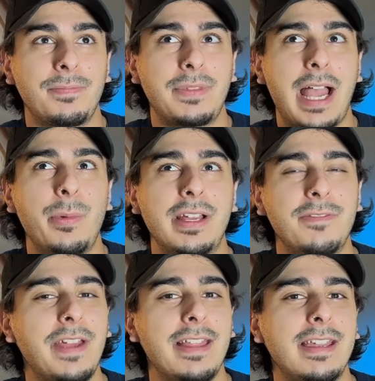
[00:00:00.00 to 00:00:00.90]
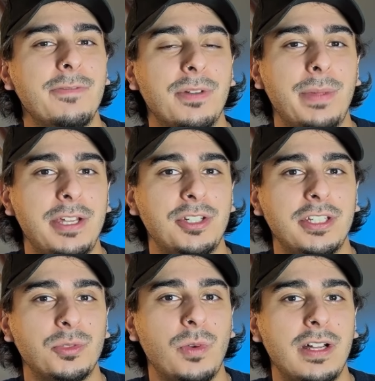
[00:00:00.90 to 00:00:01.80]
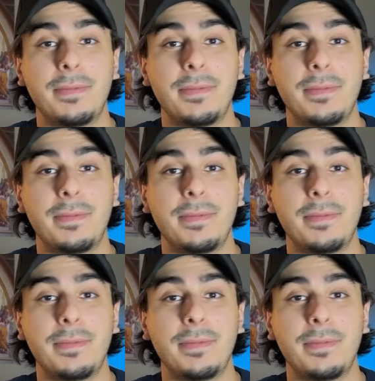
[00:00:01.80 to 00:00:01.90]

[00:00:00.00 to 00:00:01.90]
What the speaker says: how we convey that information as well.